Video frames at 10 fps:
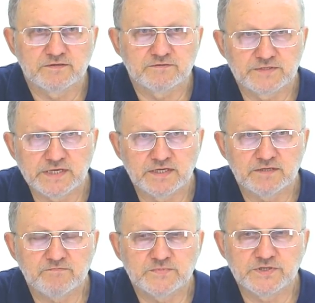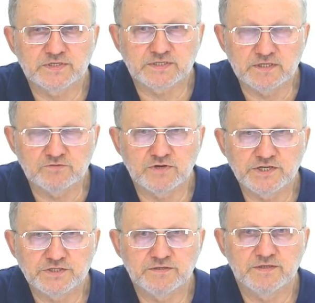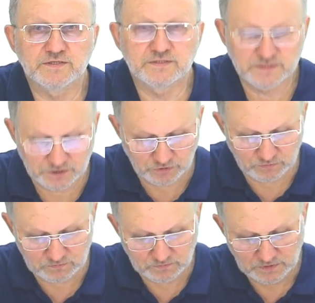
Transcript: then the acceleration is 0,